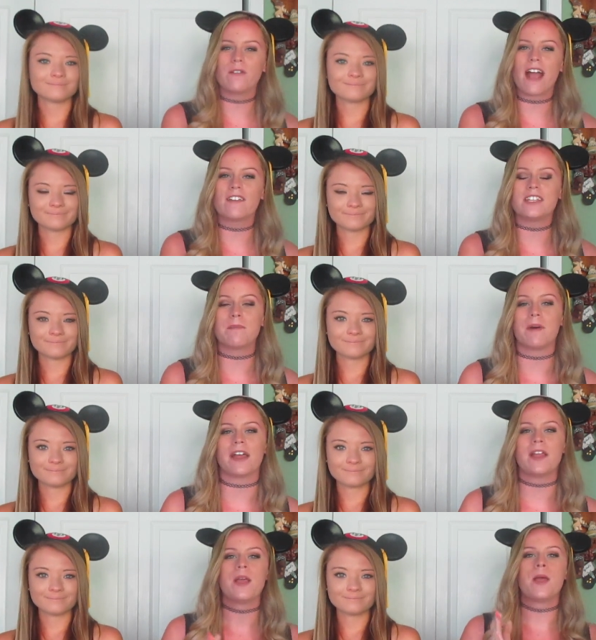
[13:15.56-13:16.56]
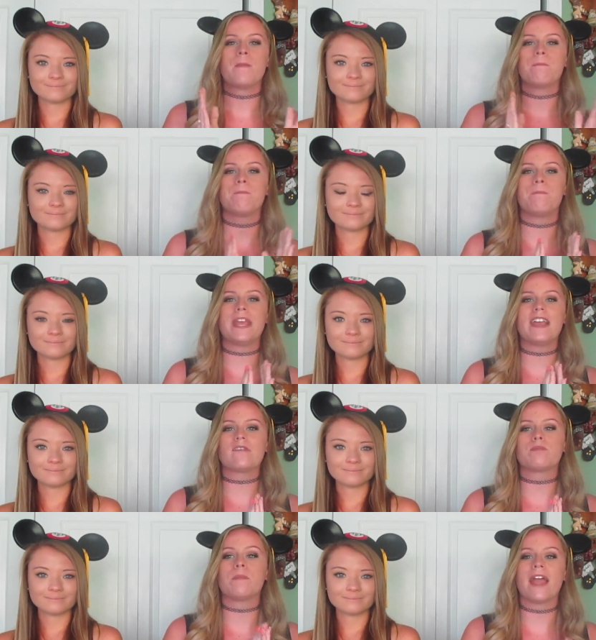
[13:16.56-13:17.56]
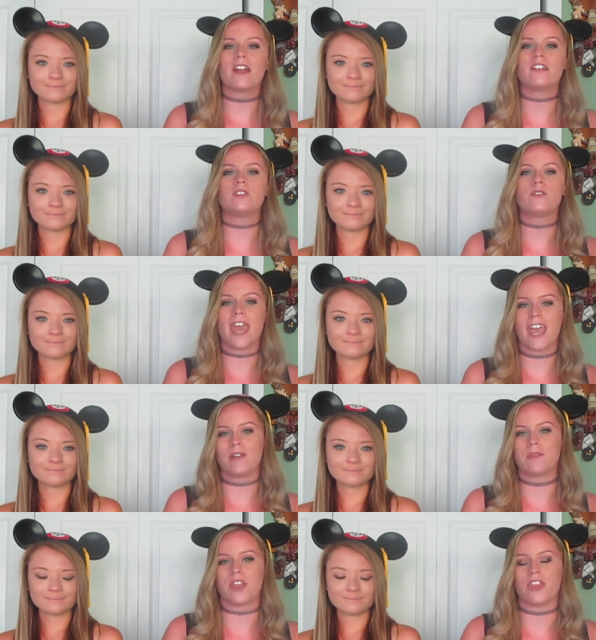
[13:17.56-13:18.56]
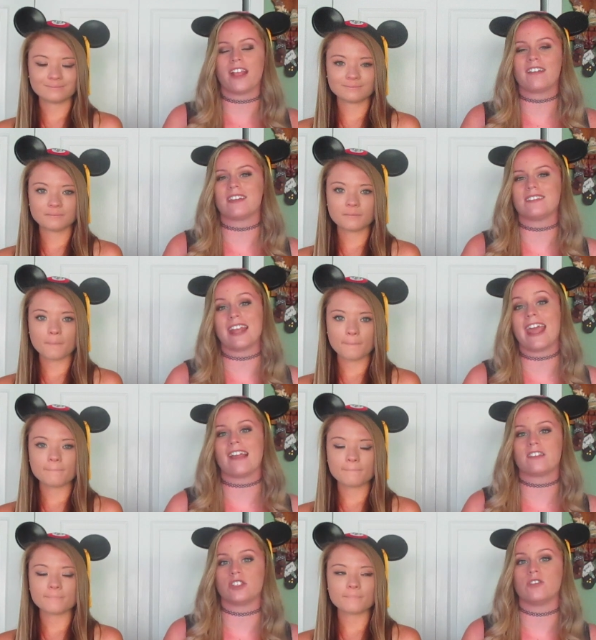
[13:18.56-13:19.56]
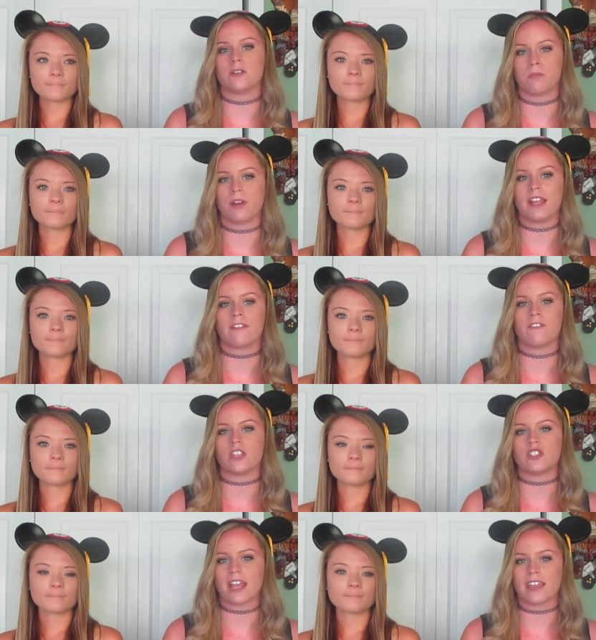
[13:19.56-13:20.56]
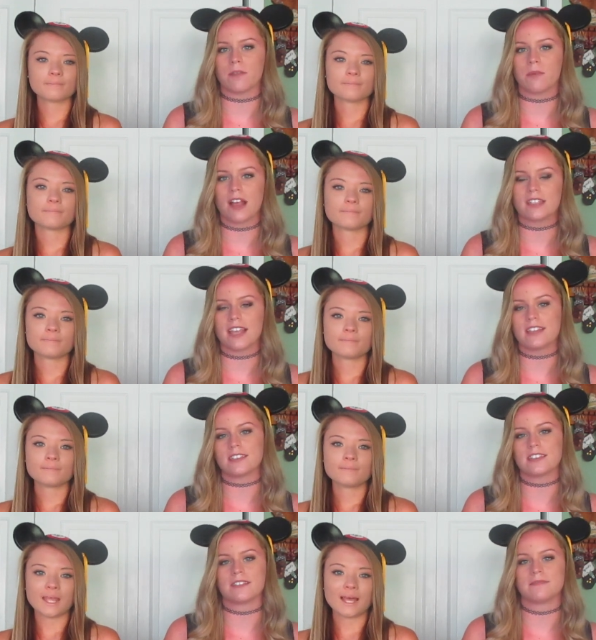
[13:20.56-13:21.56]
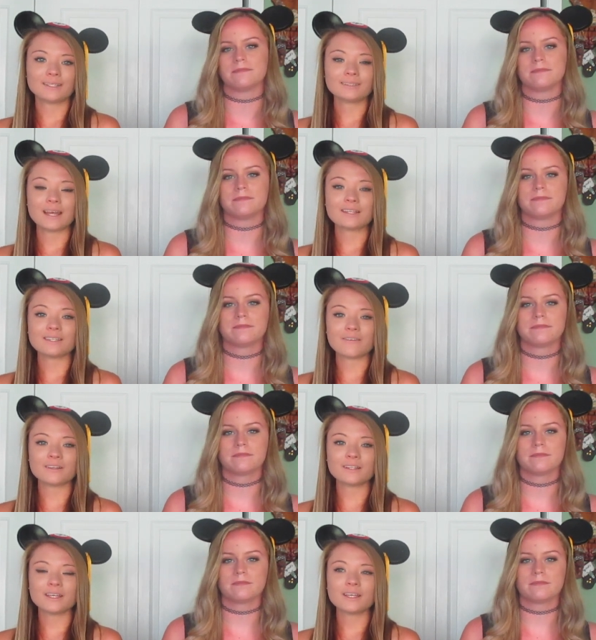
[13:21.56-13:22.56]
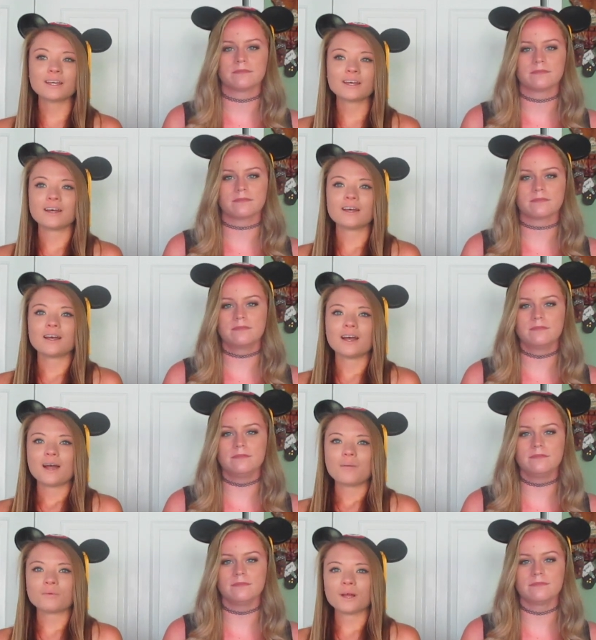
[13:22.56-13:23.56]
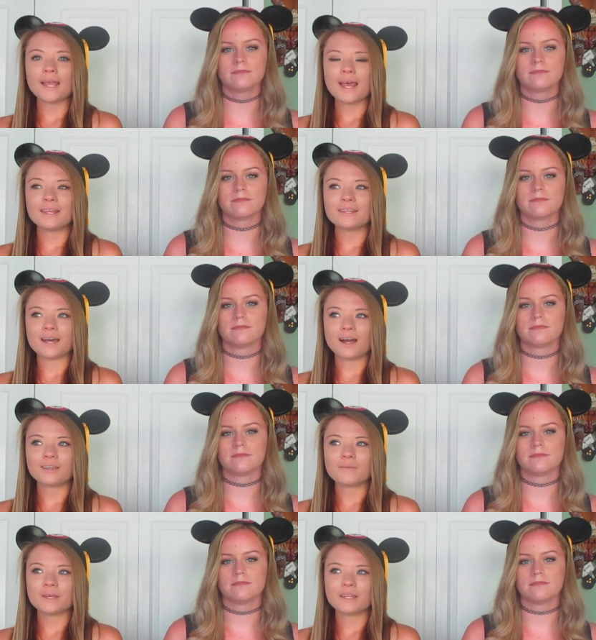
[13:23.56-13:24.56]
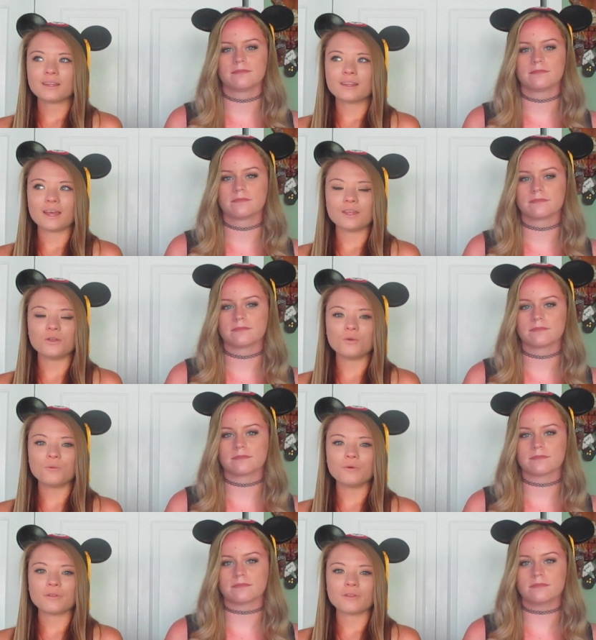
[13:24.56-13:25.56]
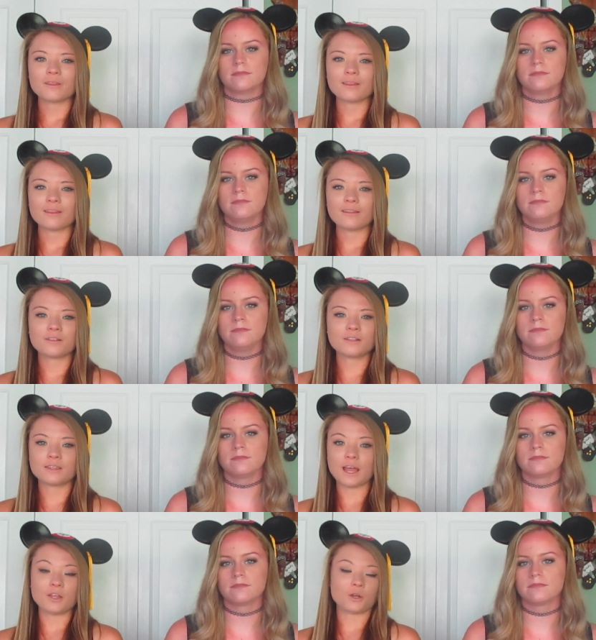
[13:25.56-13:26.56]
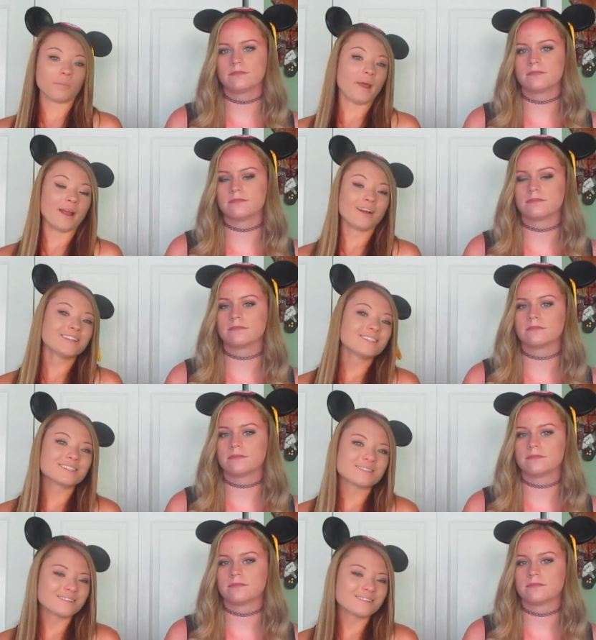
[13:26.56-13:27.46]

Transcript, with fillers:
Speaker 1: around it, but be as prepared as you can with the things that they asked you to bring for the check-in process.
Speaker 2: Yeah, and definitely bring any document that your parents